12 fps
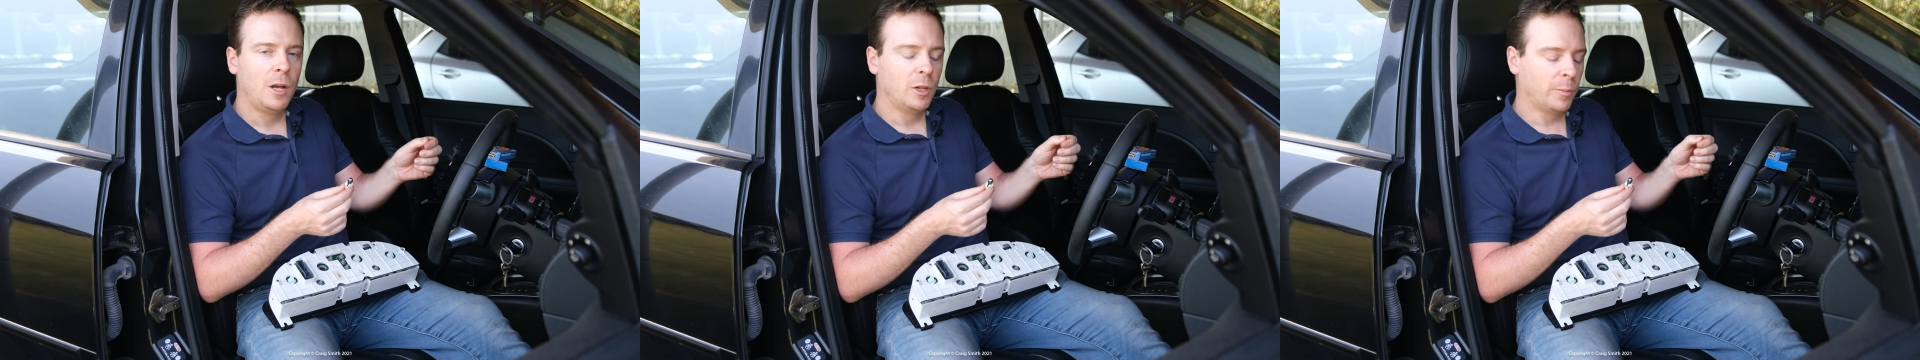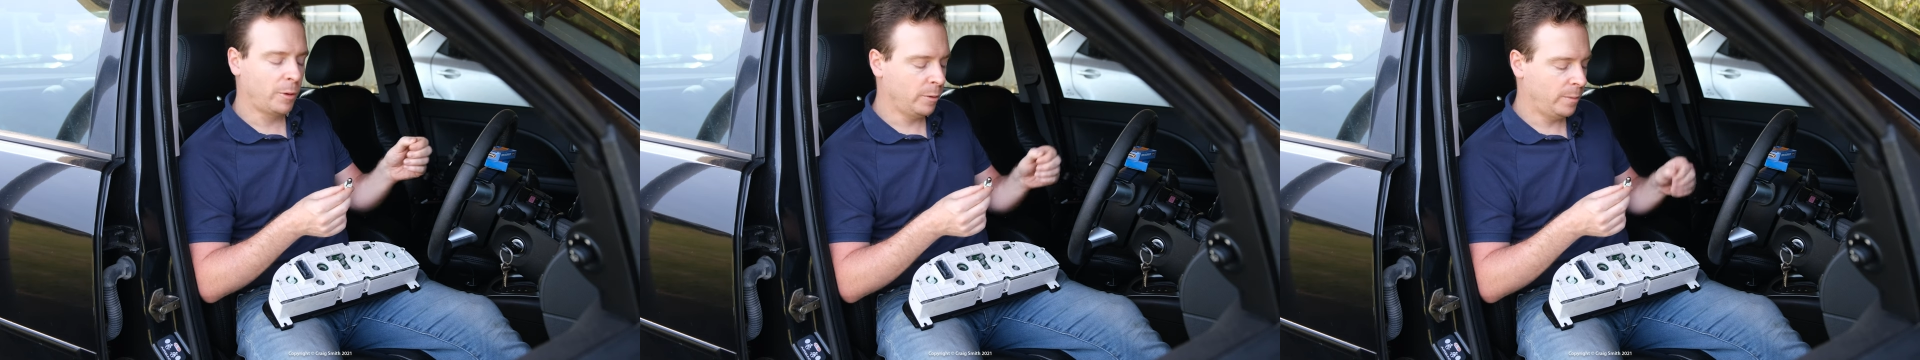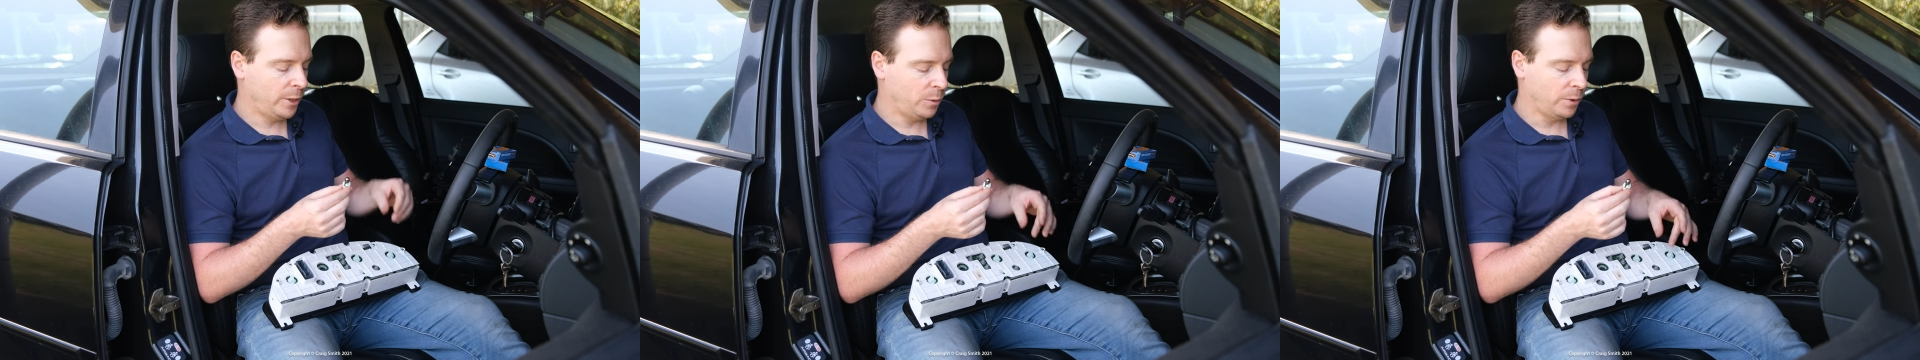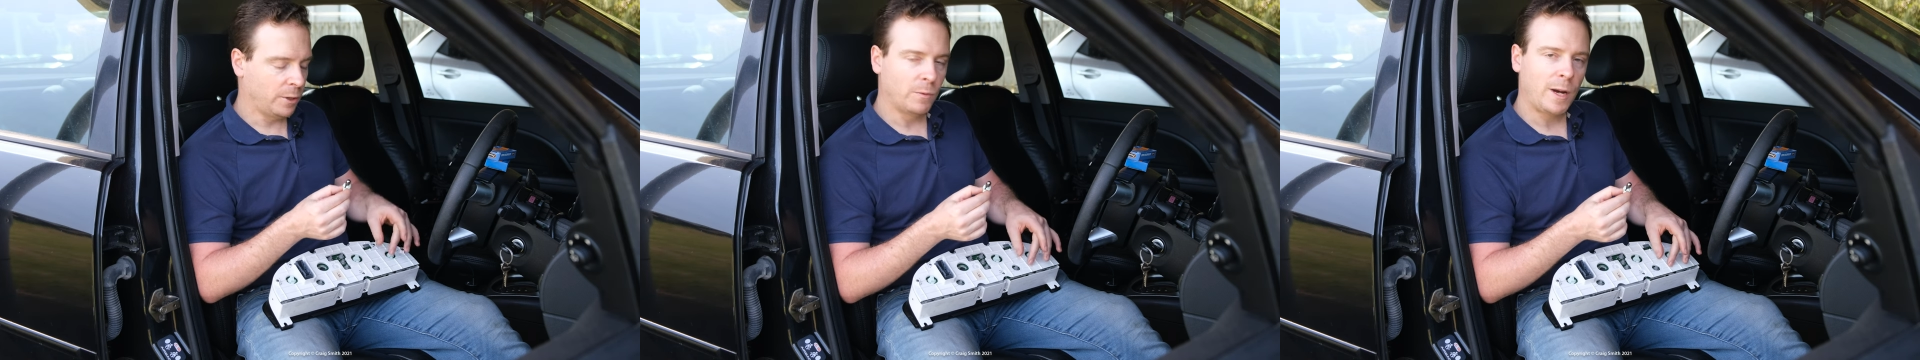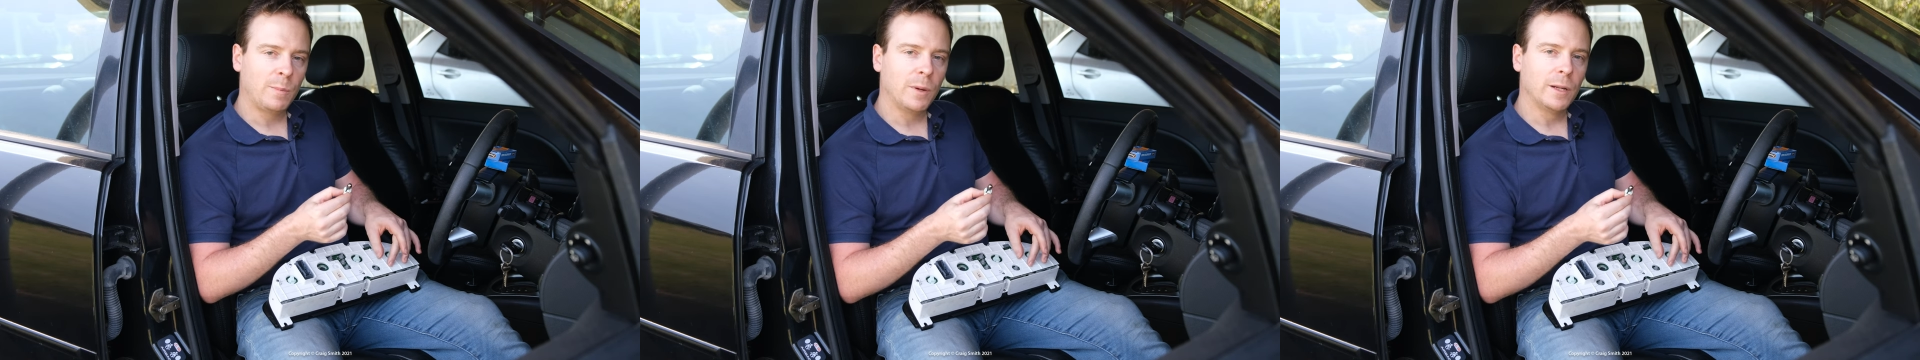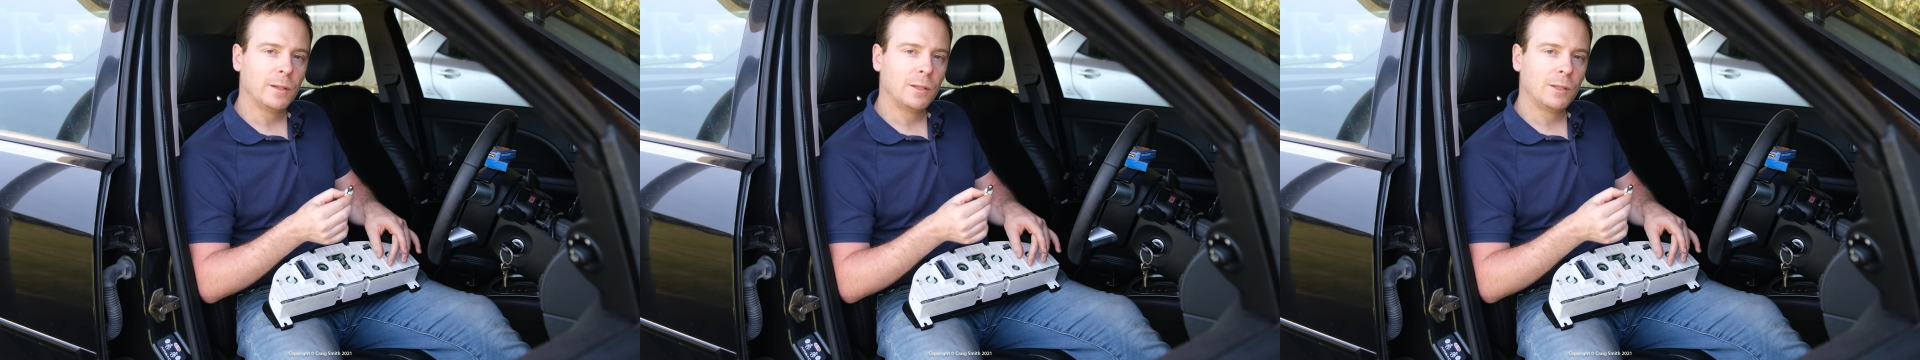The problem is with the red
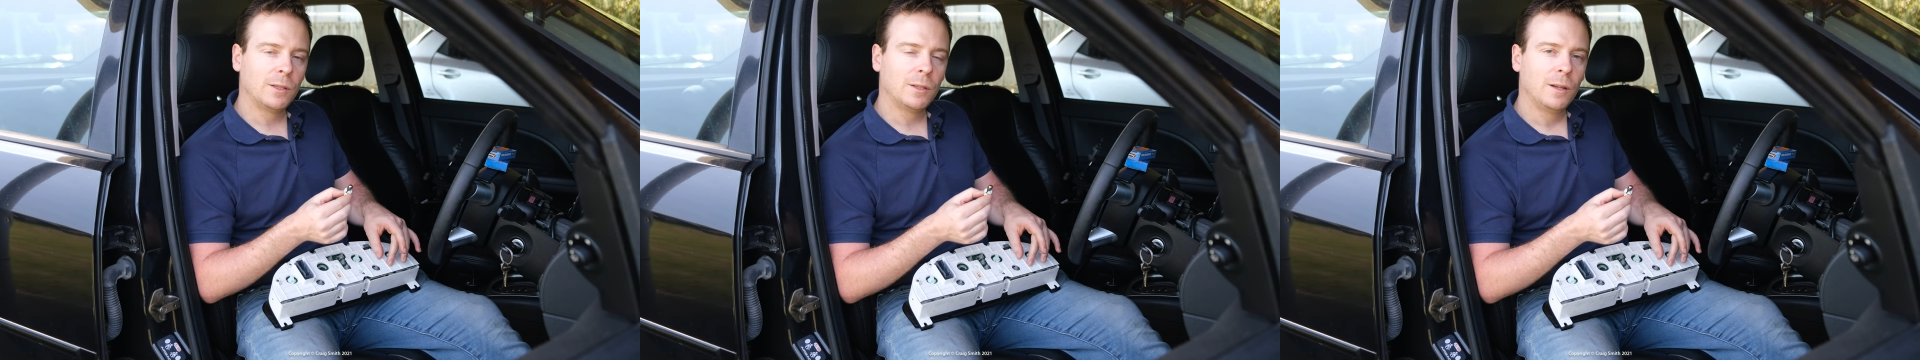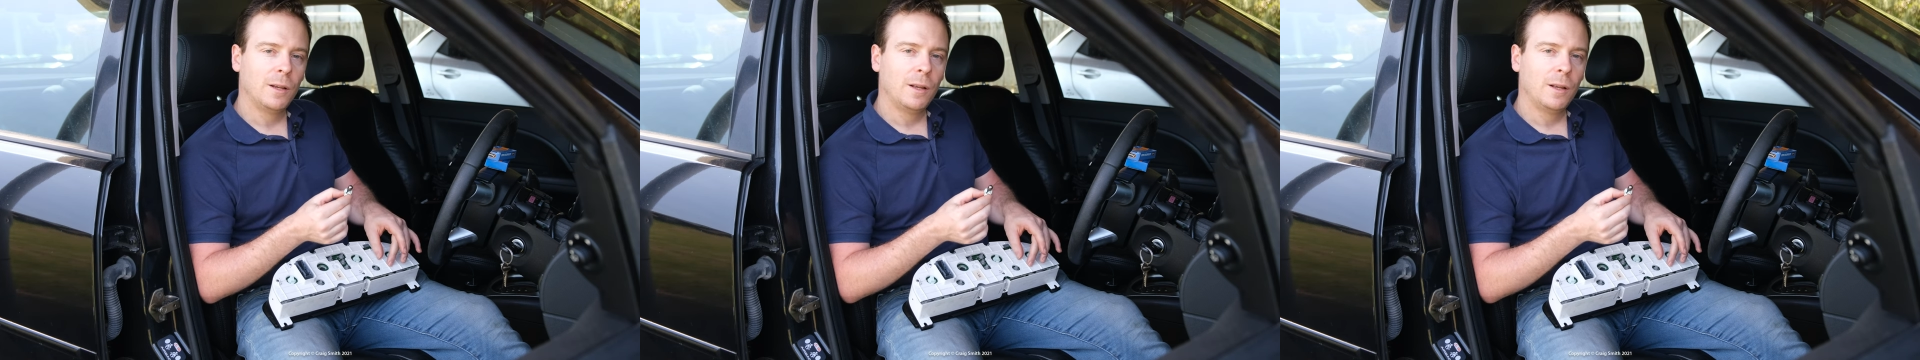bits,